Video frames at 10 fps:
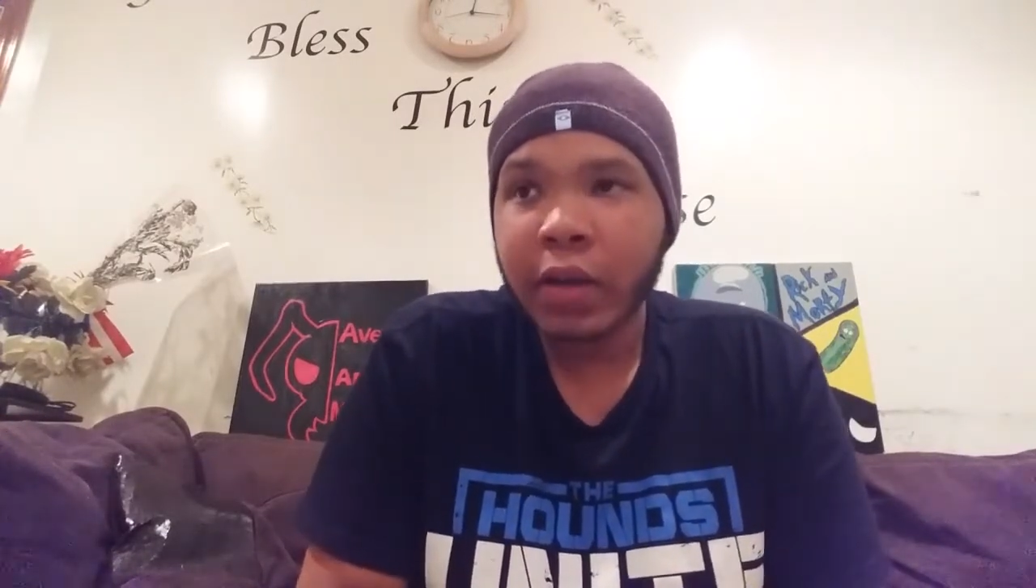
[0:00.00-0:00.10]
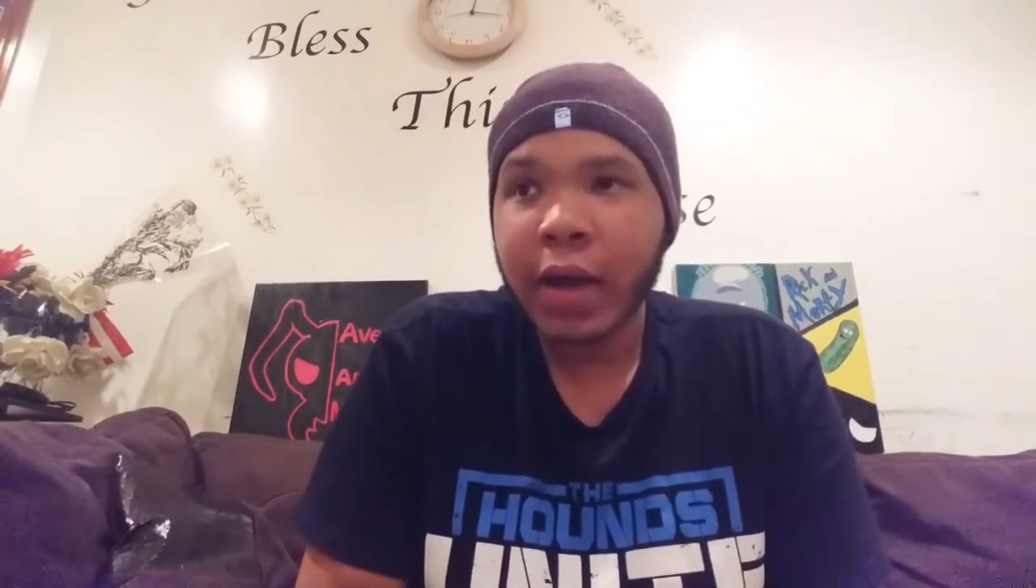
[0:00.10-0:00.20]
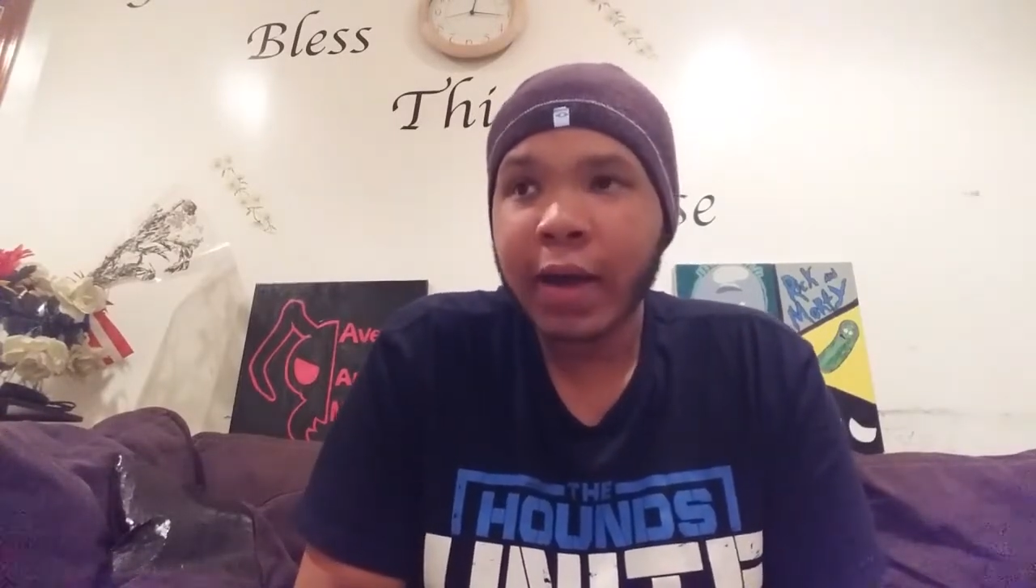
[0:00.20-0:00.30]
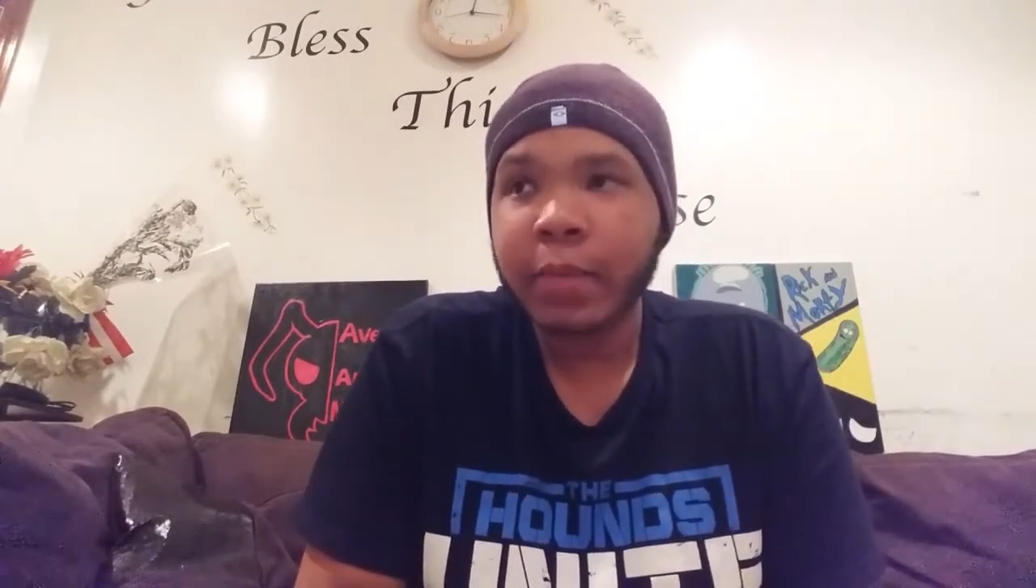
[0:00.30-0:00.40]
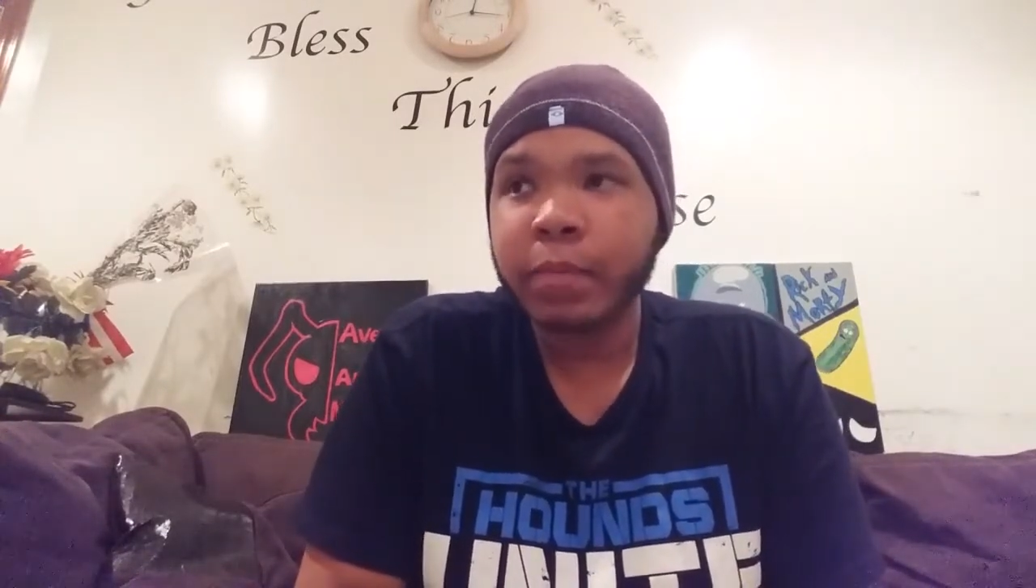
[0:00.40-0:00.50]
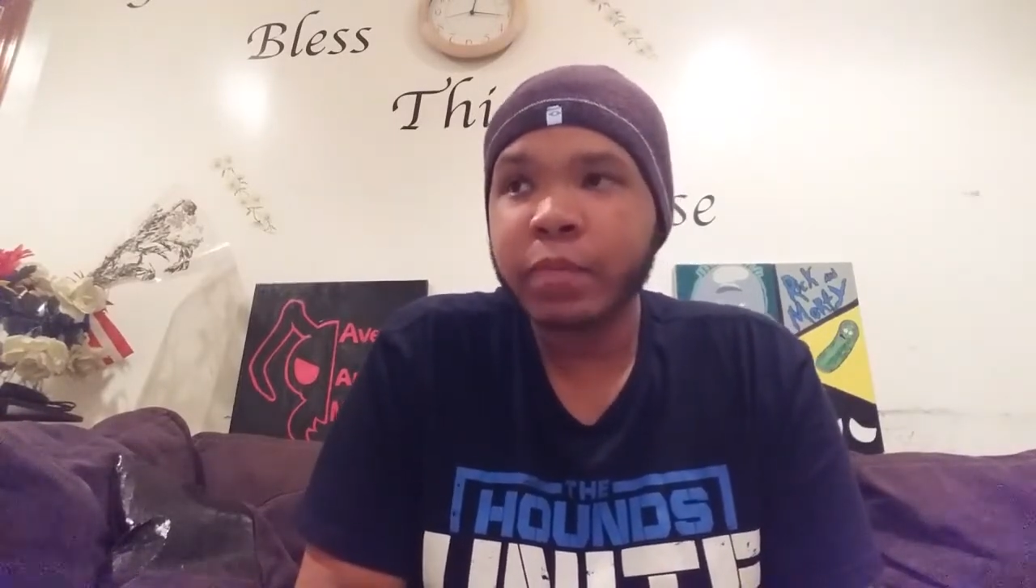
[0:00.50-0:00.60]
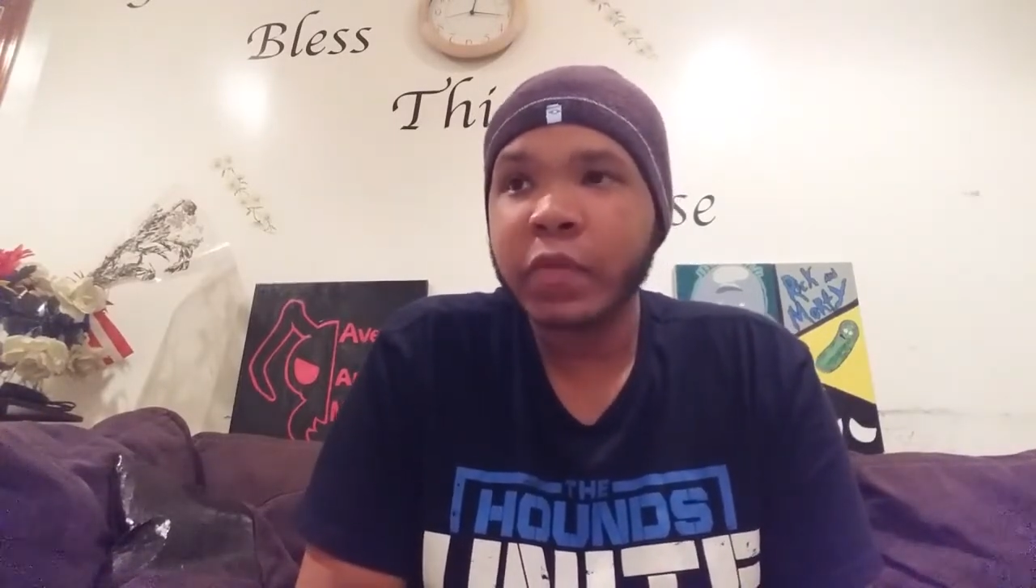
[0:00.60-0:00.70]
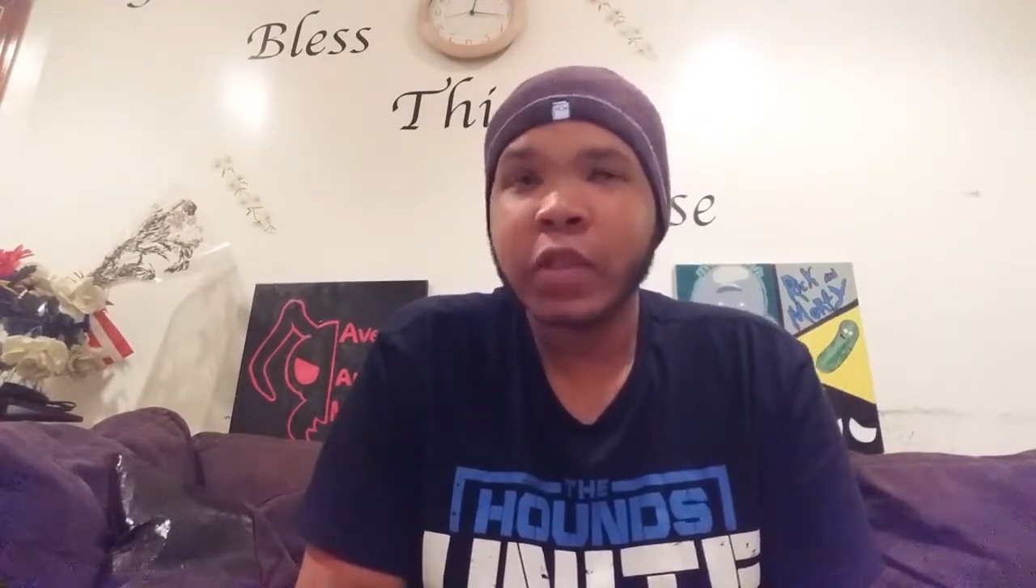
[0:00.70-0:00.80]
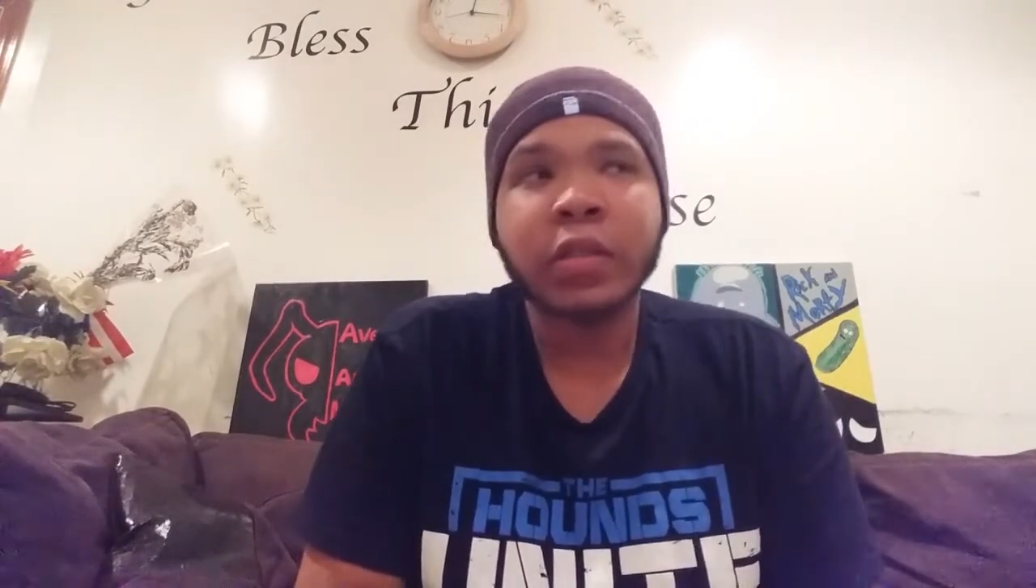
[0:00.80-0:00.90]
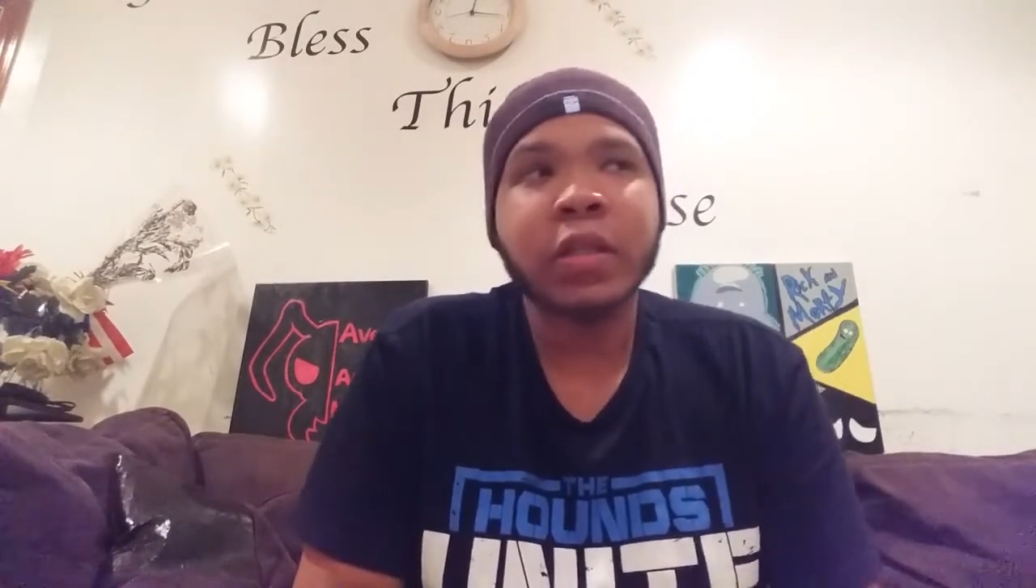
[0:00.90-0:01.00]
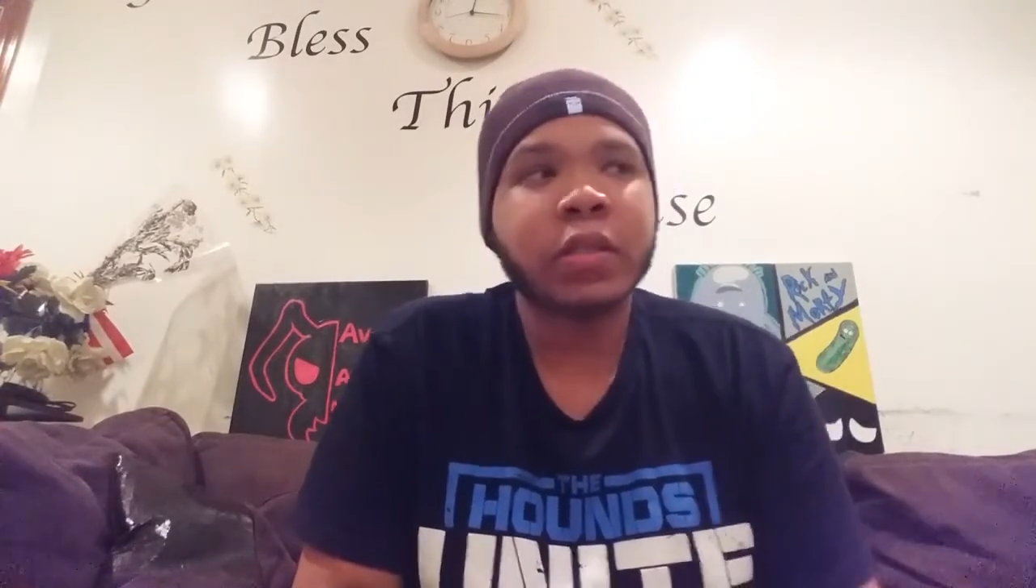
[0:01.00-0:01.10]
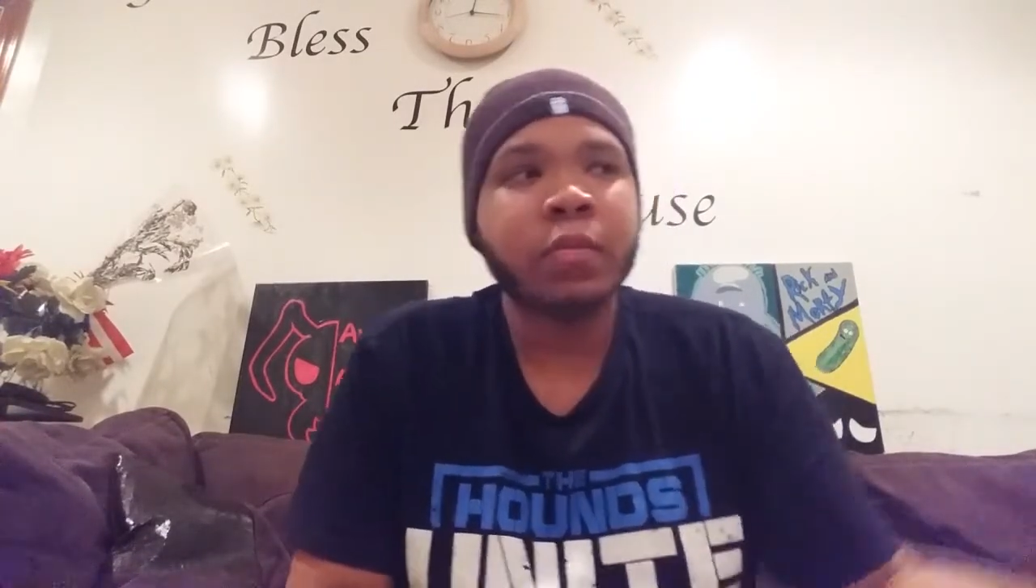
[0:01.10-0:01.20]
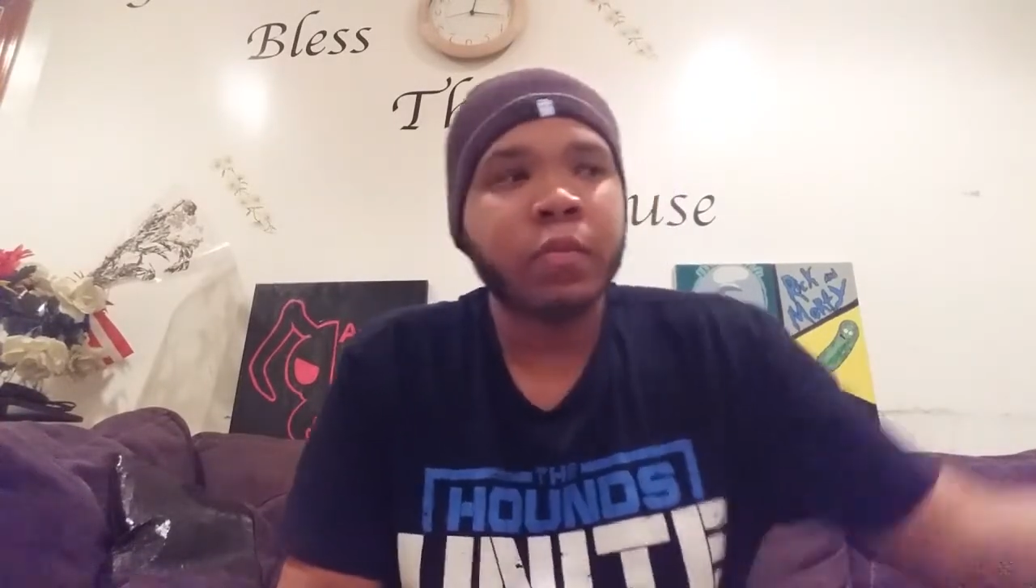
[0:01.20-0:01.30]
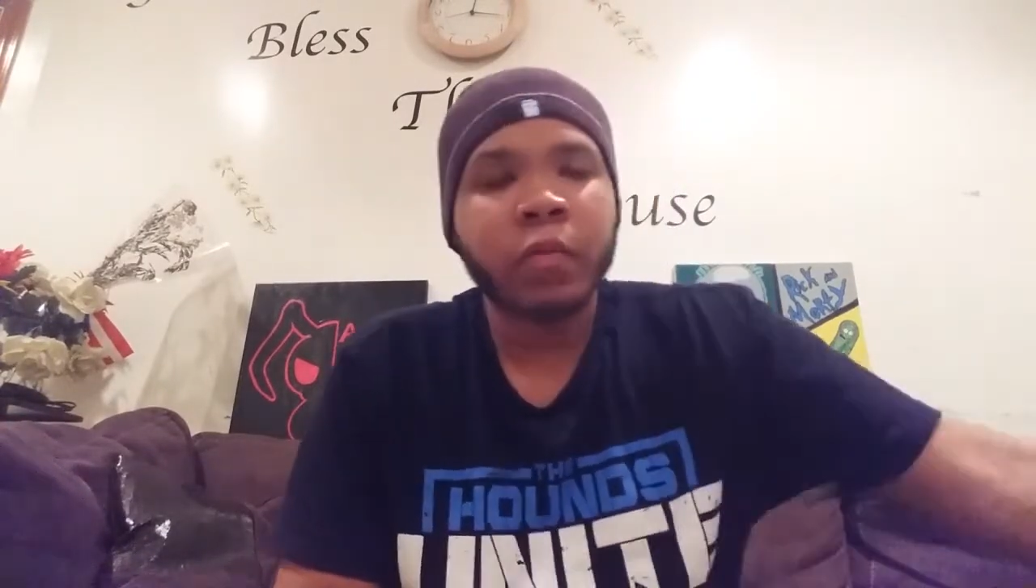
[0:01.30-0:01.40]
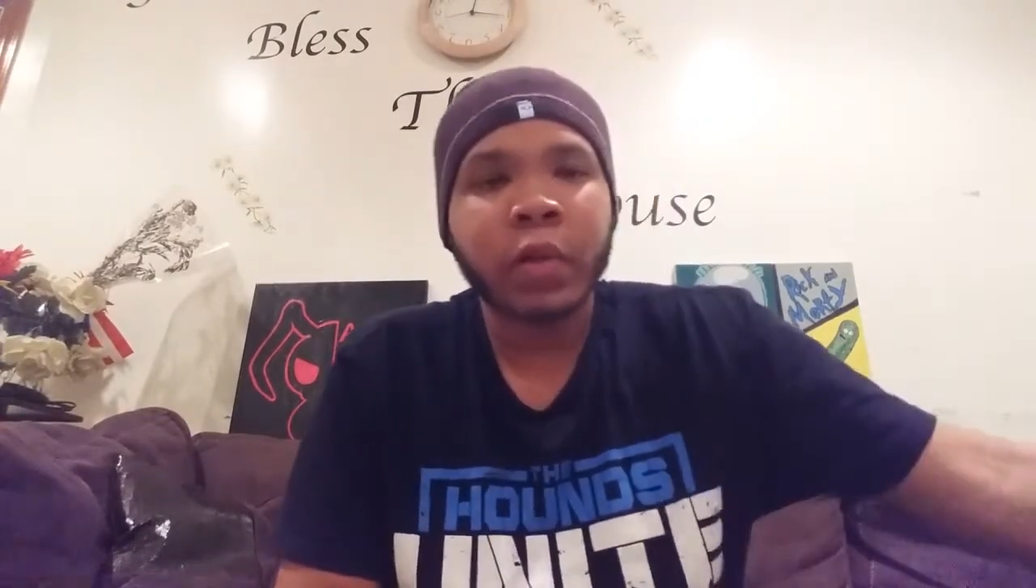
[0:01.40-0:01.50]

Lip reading: not just